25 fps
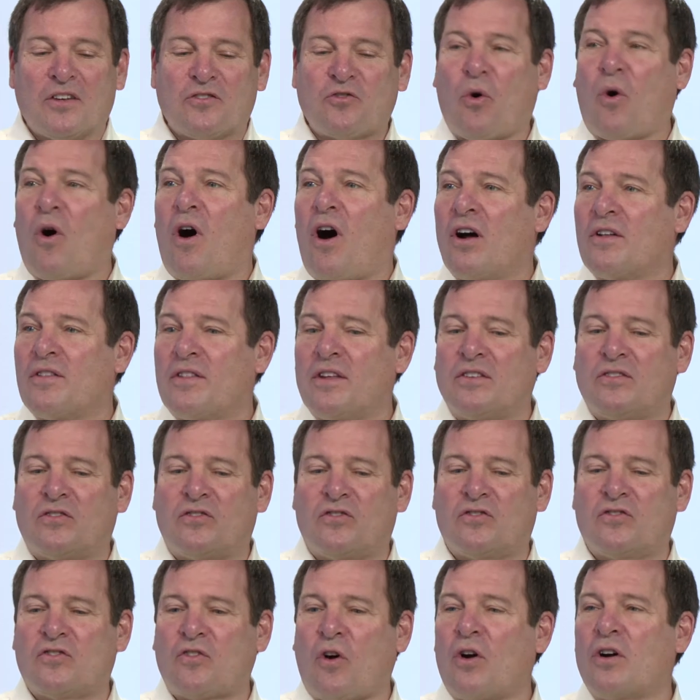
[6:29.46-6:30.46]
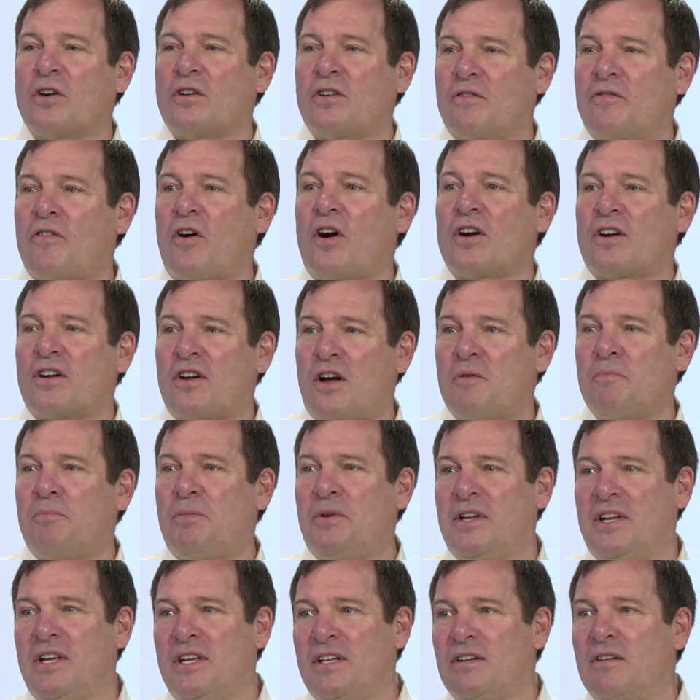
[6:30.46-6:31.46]
So uh, the start of our
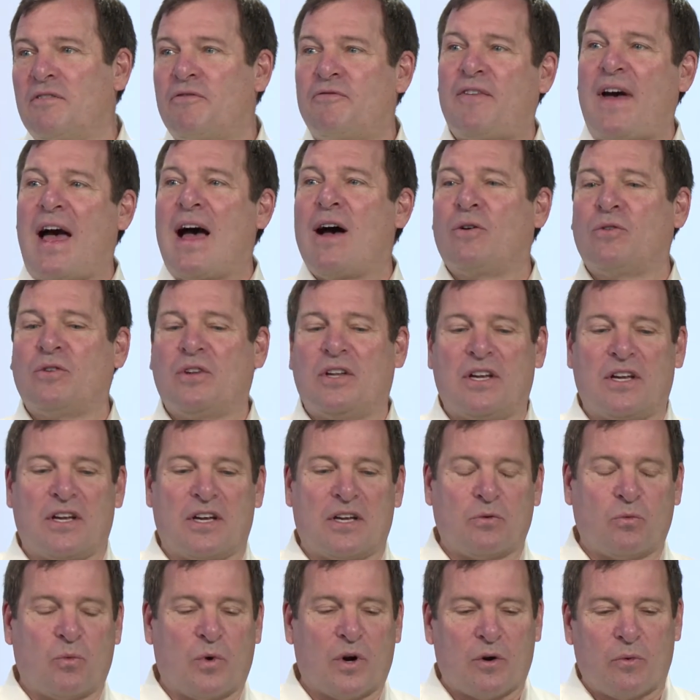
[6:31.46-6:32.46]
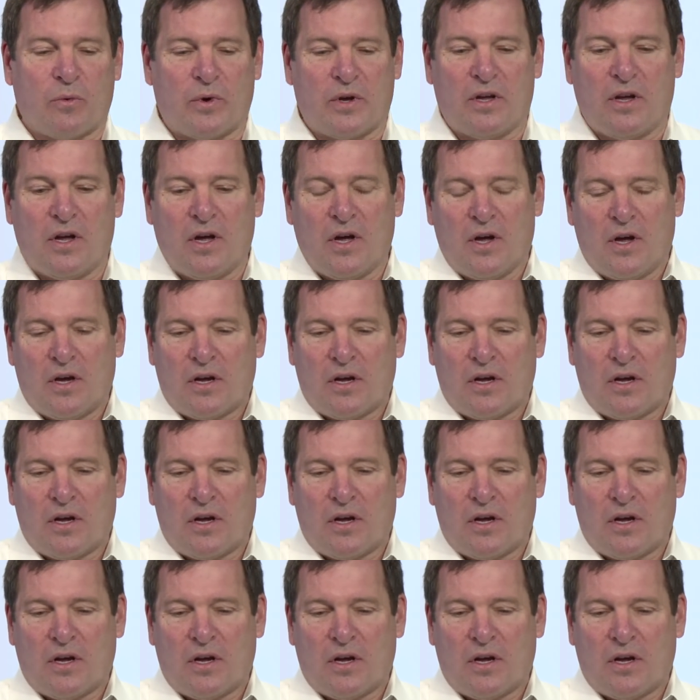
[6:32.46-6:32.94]
company and the founding and where we